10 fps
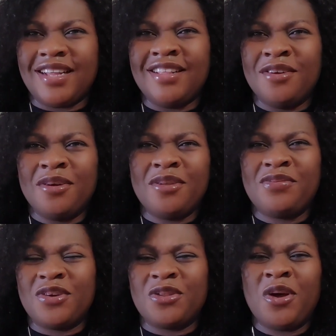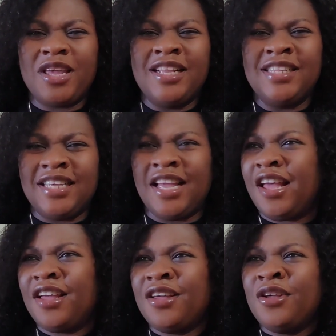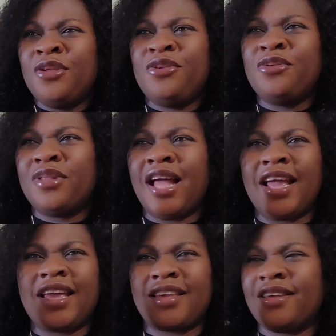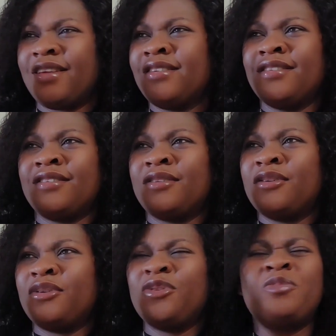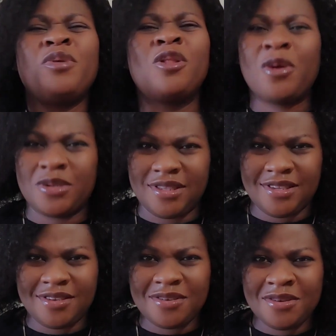you know, if you're not in there, you'll be lost.